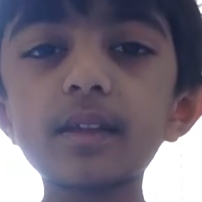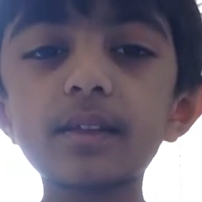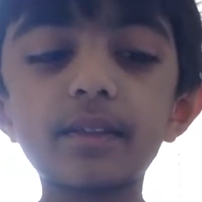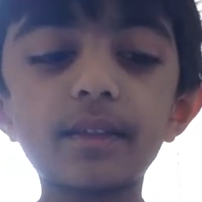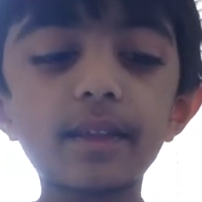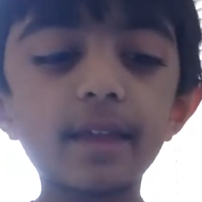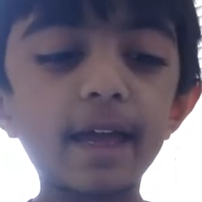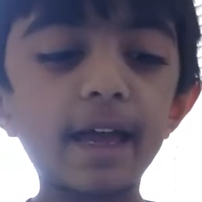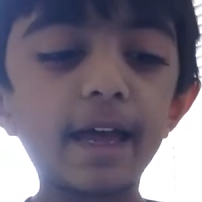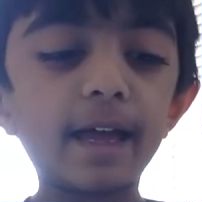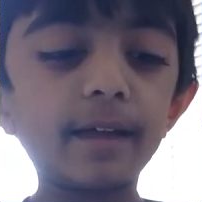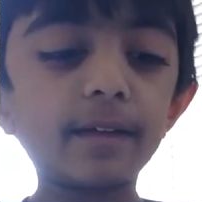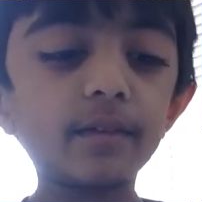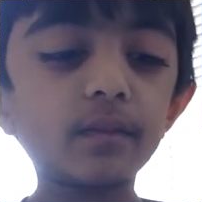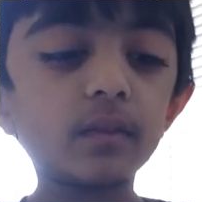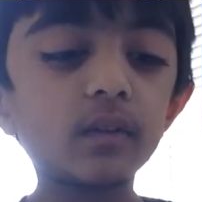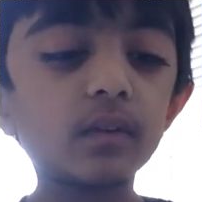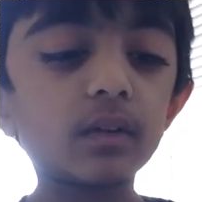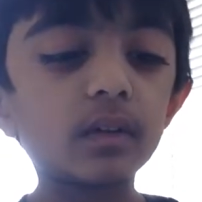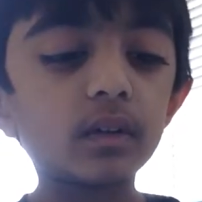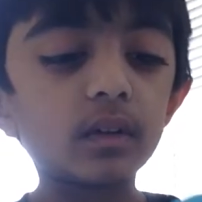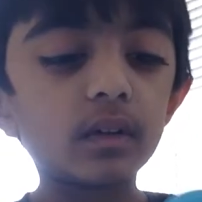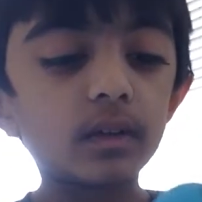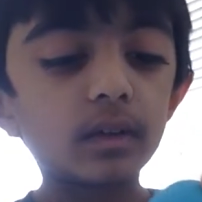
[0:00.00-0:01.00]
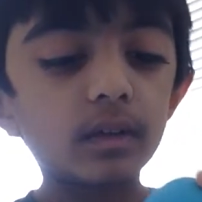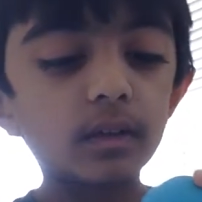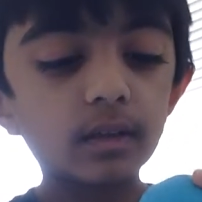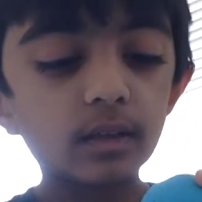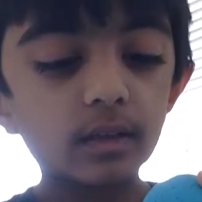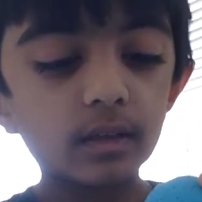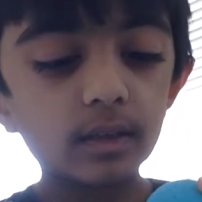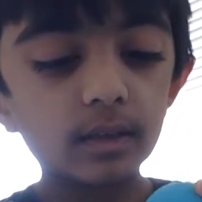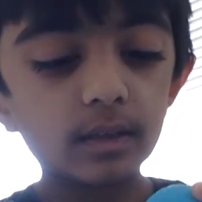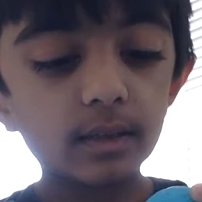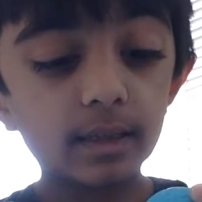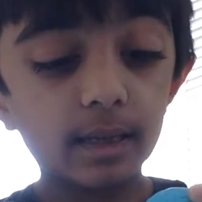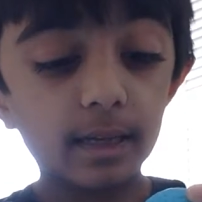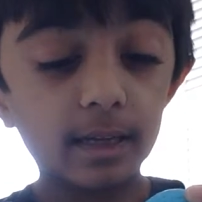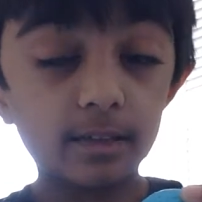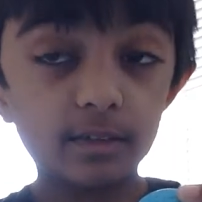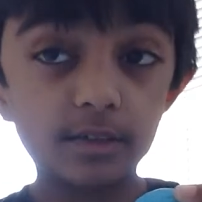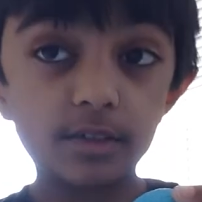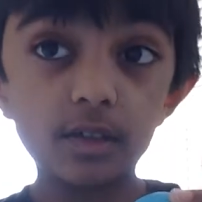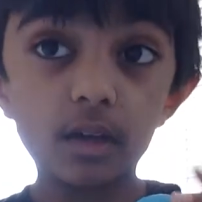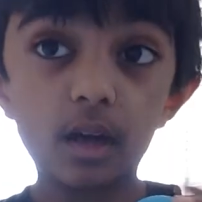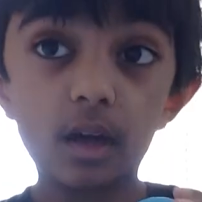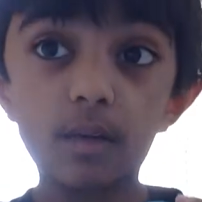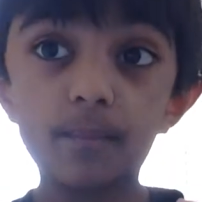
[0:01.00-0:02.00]
that
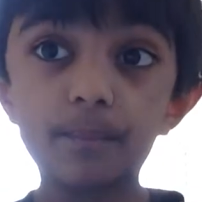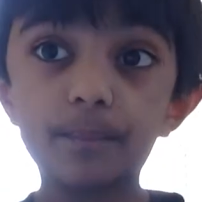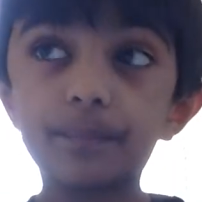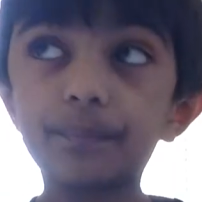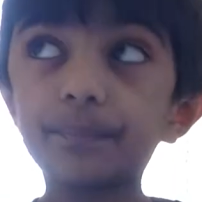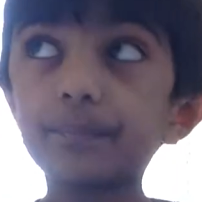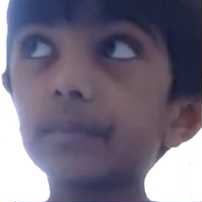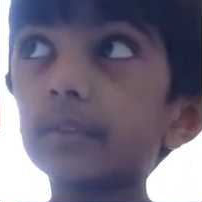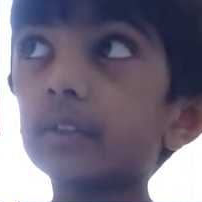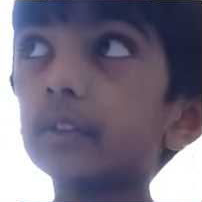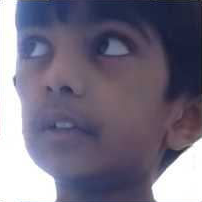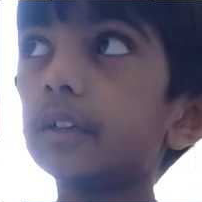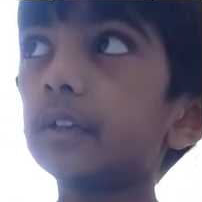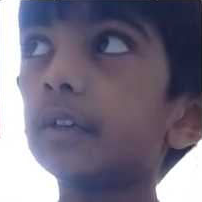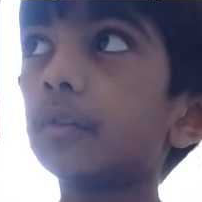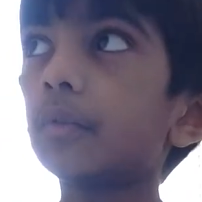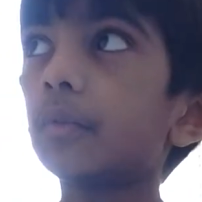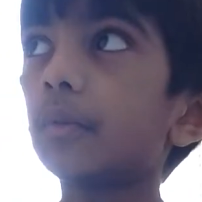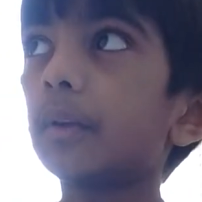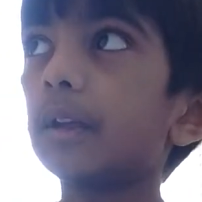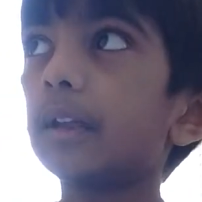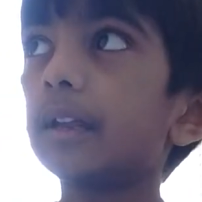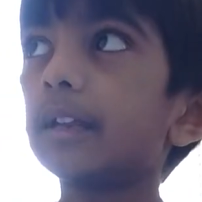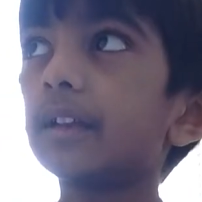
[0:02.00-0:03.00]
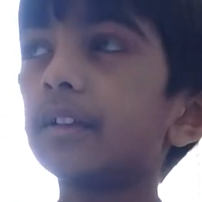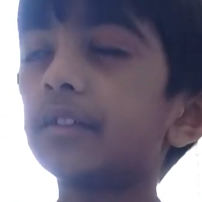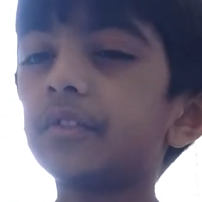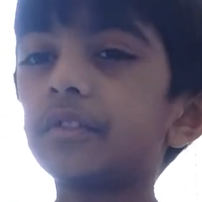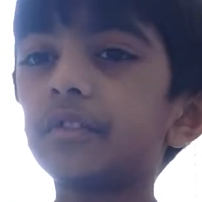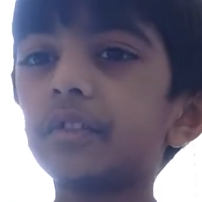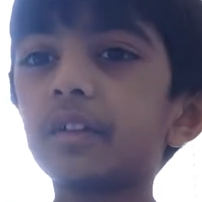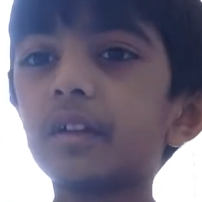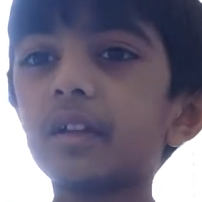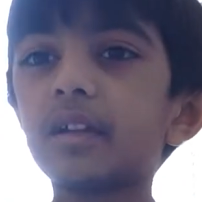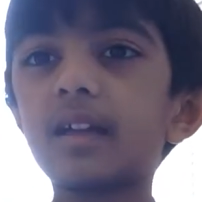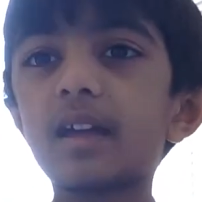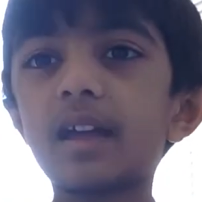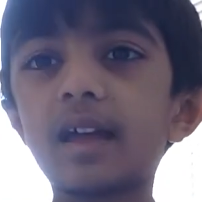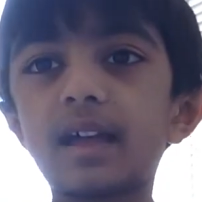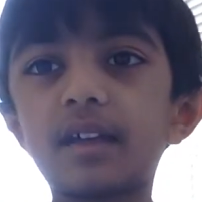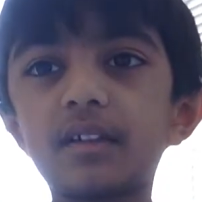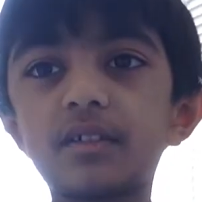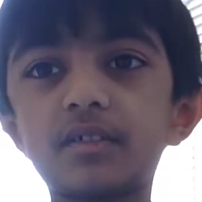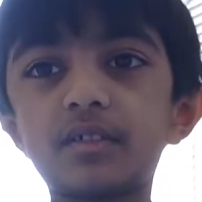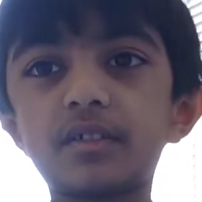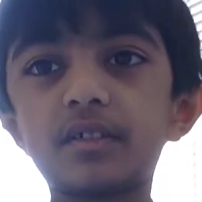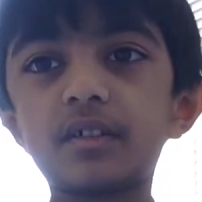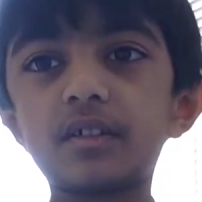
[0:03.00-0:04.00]
it's um, Uranus
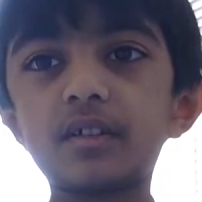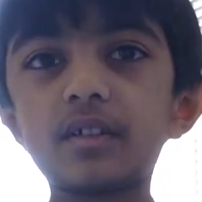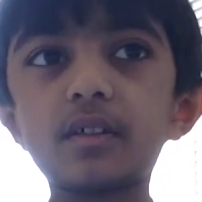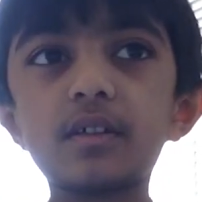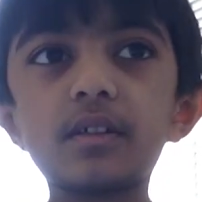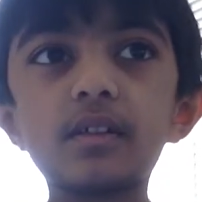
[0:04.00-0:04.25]
has.